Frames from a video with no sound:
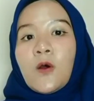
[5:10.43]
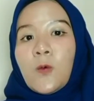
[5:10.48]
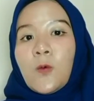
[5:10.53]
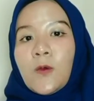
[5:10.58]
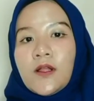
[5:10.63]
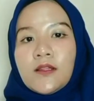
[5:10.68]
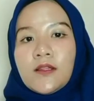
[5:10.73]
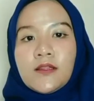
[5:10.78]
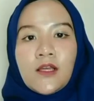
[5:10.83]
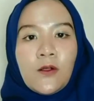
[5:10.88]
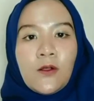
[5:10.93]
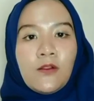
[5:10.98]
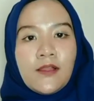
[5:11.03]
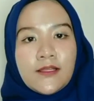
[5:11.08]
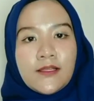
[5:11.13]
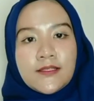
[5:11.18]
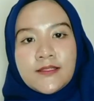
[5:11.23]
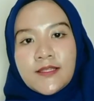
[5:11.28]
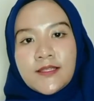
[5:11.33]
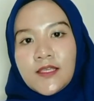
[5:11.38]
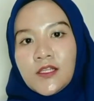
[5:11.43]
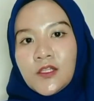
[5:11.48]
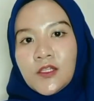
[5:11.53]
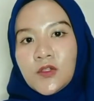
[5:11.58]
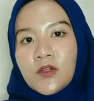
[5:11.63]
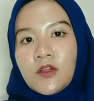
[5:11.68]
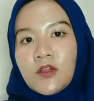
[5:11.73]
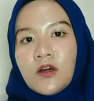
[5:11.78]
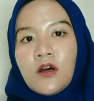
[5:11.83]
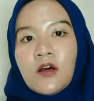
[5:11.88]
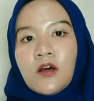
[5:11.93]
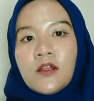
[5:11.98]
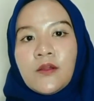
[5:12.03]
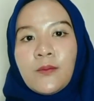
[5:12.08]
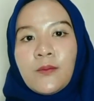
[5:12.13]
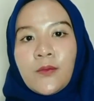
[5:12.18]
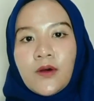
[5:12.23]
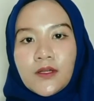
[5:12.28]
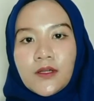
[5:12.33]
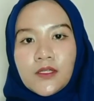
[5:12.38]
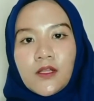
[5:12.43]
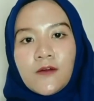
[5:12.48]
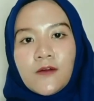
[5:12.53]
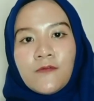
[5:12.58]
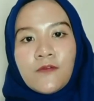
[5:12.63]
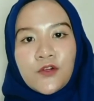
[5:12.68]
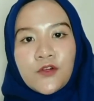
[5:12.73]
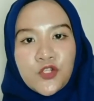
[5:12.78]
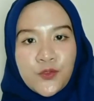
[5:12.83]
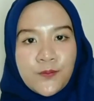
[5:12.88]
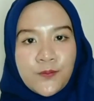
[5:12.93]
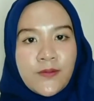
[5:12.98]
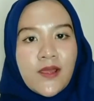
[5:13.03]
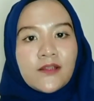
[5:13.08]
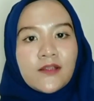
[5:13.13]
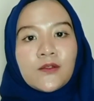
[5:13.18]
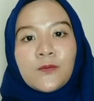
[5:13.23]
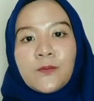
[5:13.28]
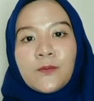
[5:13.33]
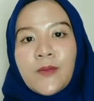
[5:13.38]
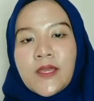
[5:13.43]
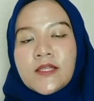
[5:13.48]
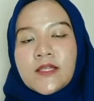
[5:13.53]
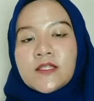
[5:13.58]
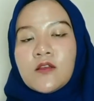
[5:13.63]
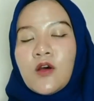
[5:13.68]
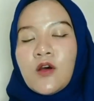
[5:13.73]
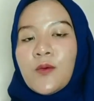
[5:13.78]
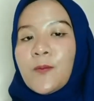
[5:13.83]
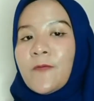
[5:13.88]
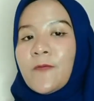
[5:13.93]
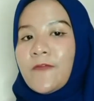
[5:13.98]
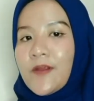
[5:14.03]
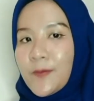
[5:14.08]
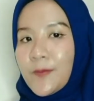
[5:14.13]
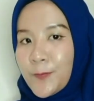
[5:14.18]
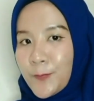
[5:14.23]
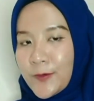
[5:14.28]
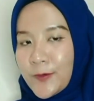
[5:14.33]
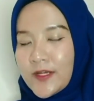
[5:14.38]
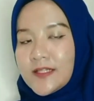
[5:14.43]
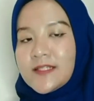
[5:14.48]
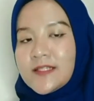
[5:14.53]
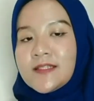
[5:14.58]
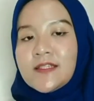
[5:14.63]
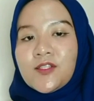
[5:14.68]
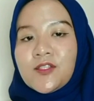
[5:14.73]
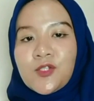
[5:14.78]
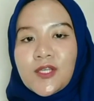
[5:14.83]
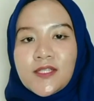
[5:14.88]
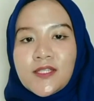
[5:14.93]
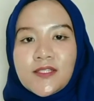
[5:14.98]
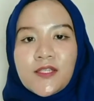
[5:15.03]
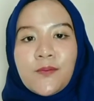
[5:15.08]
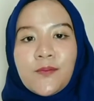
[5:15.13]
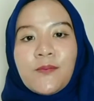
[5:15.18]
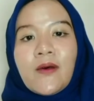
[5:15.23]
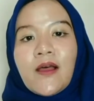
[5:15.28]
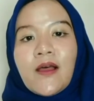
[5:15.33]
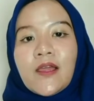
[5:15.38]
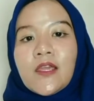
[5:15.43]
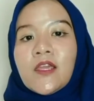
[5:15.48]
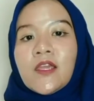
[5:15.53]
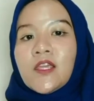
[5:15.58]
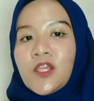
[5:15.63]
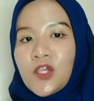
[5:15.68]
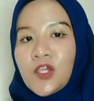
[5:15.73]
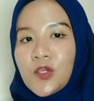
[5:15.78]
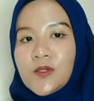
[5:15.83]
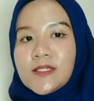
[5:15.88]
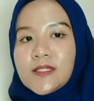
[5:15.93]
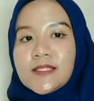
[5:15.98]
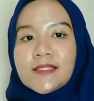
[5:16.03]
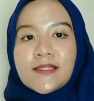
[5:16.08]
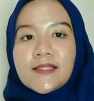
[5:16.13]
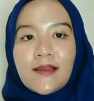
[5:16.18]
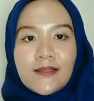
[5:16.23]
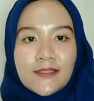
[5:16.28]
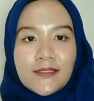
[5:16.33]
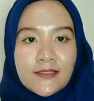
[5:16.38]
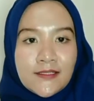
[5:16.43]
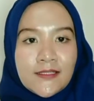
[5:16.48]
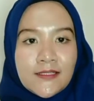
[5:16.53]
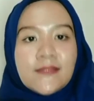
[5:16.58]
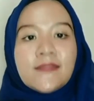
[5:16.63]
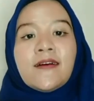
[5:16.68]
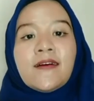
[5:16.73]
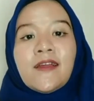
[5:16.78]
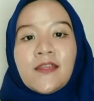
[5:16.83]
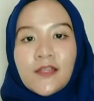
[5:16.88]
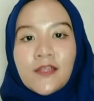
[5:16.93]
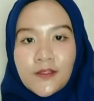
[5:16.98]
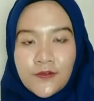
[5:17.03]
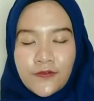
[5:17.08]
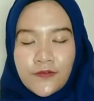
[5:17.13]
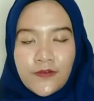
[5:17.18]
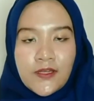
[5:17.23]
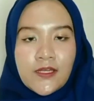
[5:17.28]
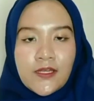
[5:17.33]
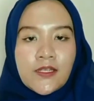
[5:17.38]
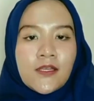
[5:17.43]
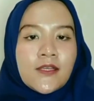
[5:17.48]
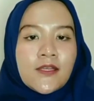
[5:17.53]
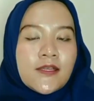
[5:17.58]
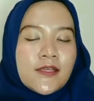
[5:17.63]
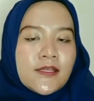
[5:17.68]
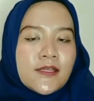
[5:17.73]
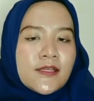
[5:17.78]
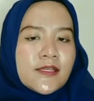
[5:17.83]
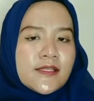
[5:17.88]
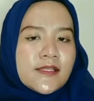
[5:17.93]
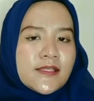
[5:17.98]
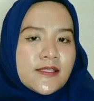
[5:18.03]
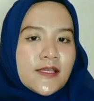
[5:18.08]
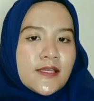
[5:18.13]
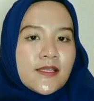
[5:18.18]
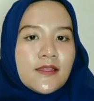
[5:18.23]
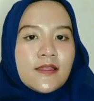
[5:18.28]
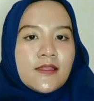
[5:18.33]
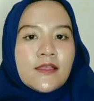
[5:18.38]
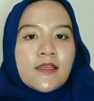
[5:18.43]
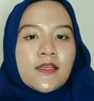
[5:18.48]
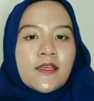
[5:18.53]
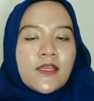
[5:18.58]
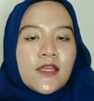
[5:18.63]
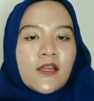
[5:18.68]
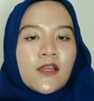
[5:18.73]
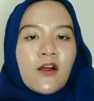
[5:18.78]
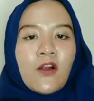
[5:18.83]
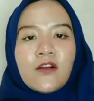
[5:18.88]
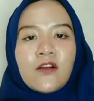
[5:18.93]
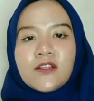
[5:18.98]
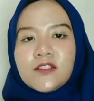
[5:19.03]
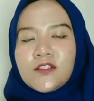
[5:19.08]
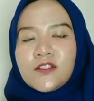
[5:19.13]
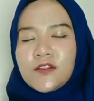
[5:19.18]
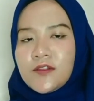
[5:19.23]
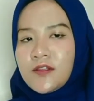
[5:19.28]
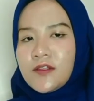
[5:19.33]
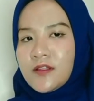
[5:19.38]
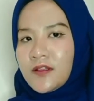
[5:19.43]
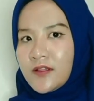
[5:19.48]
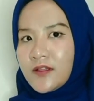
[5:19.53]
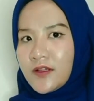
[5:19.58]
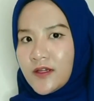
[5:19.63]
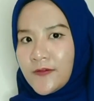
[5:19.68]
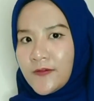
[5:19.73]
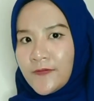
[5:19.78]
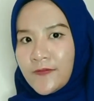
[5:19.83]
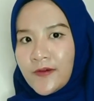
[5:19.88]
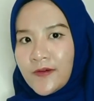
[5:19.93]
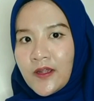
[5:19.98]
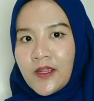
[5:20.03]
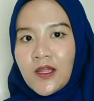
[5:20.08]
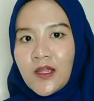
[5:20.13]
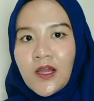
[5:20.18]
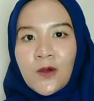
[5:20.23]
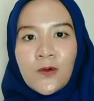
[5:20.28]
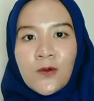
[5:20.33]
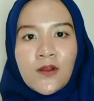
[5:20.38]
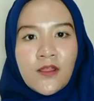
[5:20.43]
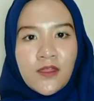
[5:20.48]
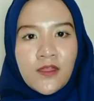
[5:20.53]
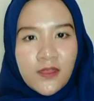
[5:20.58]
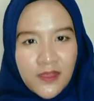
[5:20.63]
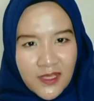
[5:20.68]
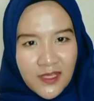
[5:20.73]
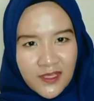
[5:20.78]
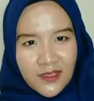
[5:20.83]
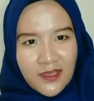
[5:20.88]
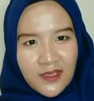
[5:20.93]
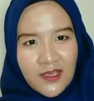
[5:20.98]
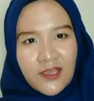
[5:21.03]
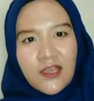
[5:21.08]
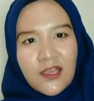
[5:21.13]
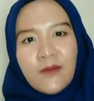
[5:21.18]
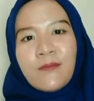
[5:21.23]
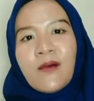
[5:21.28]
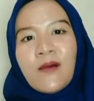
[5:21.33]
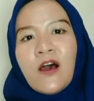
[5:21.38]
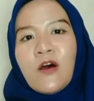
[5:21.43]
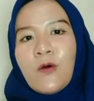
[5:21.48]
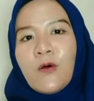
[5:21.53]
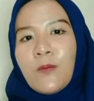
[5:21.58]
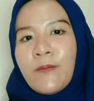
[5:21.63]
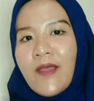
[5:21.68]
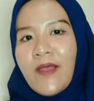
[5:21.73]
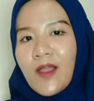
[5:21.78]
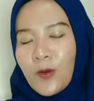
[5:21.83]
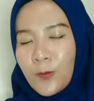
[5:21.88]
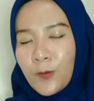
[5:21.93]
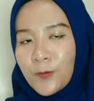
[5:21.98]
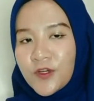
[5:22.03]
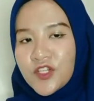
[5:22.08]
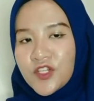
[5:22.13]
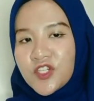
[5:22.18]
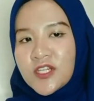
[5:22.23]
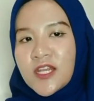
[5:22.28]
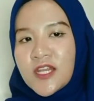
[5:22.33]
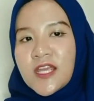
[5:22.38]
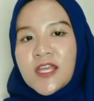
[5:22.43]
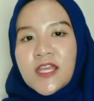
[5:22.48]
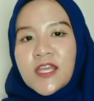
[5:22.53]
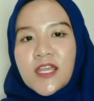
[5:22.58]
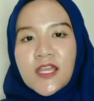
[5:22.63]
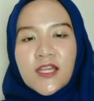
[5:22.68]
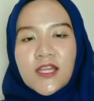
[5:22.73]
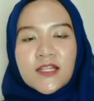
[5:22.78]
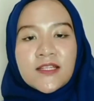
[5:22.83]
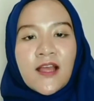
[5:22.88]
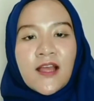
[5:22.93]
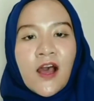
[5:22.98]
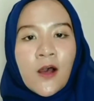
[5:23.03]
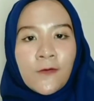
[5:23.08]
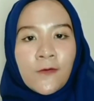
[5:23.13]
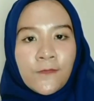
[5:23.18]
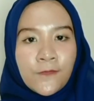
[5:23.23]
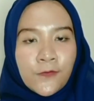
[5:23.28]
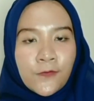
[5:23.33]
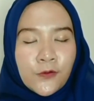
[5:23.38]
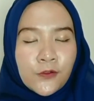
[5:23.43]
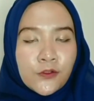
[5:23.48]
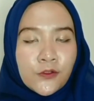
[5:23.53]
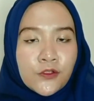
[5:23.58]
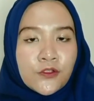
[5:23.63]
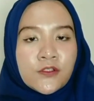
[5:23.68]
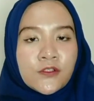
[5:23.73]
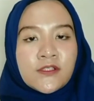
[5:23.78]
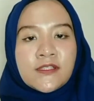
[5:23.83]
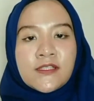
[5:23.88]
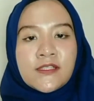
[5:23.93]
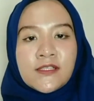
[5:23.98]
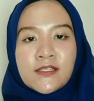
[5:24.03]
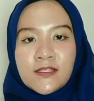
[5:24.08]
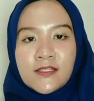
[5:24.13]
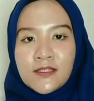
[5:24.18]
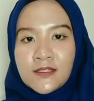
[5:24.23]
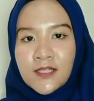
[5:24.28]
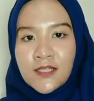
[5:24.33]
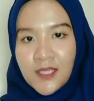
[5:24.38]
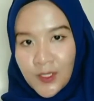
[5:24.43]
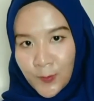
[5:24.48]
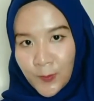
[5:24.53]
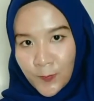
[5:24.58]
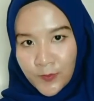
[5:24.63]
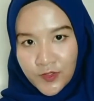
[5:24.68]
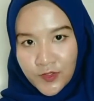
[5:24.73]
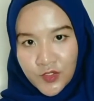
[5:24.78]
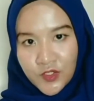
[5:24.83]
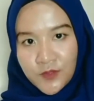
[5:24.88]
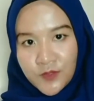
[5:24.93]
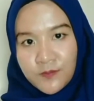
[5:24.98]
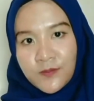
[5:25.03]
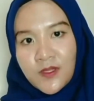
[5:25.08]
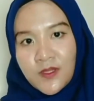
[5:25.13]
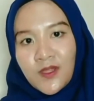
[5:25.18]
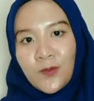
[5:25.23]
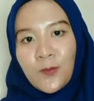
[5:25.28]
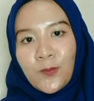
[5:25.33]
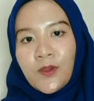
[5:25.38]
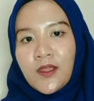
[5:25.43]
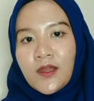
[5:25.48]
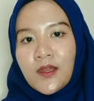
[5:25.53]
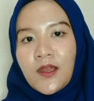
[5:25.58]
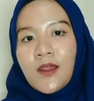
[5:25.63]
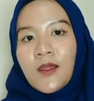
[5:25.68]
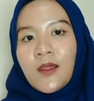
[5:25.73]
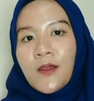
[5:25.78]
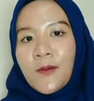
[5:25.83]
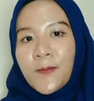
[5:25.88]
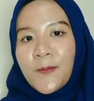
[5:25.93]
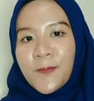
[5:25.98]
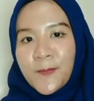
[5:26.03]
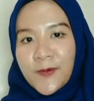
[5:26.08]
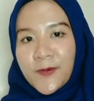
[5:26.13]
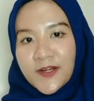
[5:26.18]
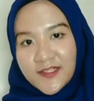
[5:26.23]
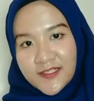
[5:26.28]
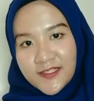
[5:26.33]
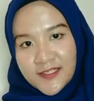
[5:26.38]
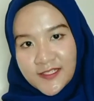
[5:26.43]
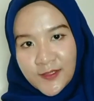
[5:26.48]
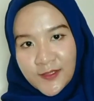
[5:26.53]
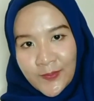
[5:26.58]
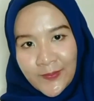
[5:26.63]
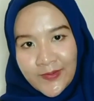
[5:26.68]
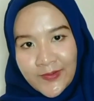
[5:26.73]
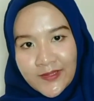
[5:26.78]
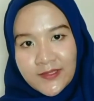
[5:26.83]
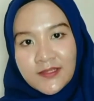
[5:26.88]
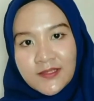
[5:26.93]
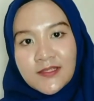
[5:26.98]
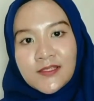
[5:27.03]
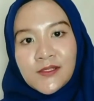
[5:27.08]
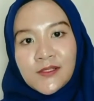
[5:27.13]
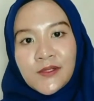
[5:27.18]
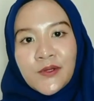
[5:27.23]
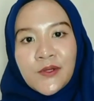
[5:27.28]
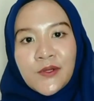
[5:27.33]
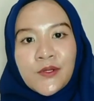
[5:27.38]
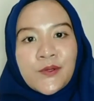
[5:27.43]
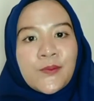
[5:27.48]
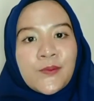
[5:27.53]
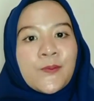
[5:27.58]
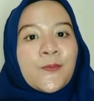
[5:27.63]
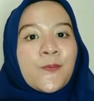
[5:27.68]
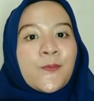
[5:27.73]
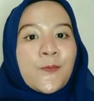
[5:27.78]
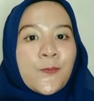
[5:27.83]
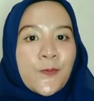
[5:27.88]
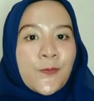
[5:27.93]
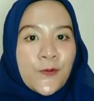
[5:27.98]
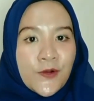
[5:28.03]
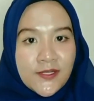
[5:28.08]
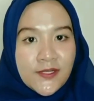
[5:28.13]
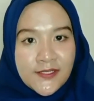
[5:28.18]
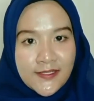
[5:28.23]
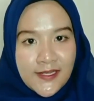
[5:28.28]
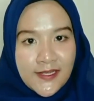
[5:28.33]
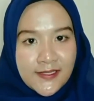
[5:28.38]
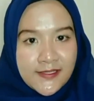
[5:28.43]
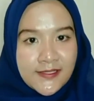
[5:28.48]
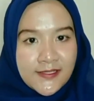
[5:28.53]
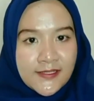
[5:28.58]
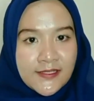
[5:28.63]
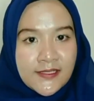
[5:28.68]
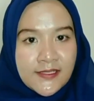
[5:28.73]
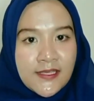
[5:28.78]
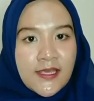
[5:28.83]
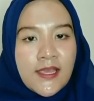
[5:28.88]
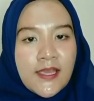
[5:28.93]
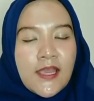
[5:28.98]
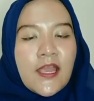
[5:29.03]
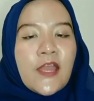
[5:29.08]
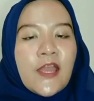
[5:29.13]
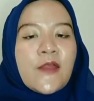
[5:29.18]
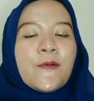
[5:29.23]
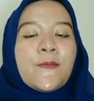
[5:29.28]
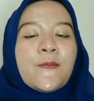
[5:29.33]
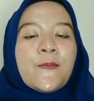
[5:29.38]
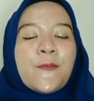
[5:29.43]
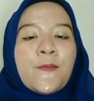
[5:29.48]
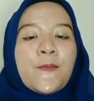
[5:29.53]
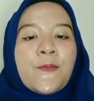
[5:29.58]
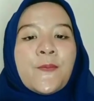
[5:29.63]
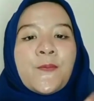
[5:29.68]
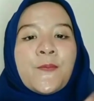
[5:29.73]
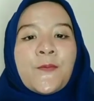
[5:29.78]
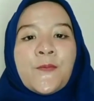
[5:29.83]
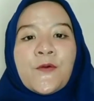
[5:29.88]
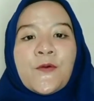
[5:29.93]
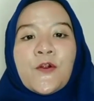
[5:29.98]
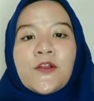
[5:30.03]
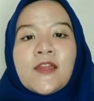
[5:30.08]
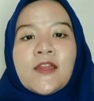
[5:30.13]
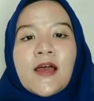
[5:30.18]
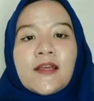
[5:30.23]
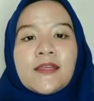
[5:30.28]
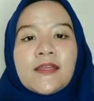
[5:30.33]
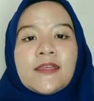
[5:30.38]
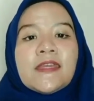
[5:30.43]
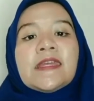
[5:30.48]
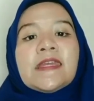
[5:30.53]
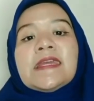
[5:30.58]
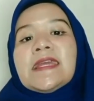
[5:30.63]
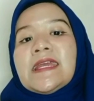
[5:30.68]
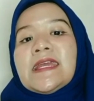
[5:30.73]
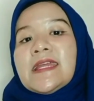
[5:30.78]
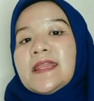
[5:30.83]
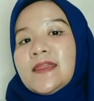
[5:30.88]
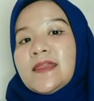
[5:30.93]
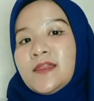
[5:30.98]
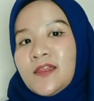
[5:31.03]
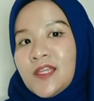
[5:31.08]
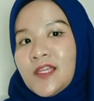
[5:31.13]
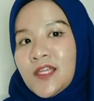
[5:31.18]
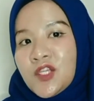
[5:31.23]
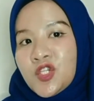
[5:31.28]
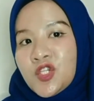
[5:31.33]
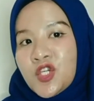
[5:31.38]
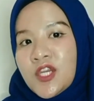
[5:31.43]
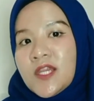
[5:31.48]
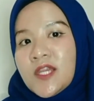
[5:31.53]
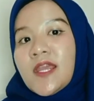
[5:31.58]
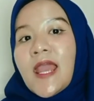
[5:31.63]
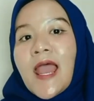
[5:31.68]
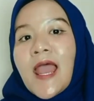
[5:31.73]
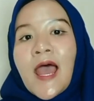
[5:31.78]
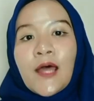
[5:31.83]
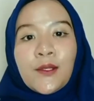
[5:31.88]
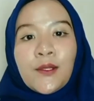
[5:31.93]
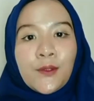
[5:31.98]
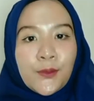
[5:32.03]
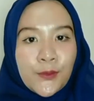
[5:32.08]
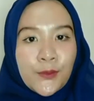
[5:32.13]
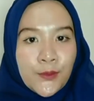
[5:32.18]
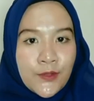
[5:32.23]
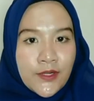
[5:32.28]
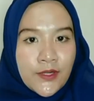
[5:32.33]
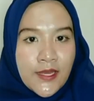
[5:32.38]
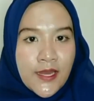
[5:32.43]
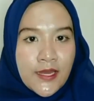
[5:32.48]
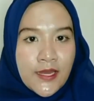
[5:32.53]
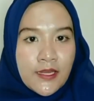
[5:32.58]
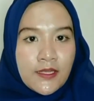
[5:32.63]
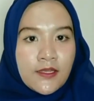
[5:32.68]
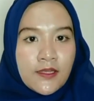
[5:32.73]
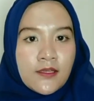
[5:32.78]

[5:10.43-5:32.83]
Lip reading: Well, now let's take a look on a model of washback based on framework suggested by Hughes 1993. He said, in order to clarify our thinking about backwash, it is helpful to distinguish between participants, process, and product in teaching and learning.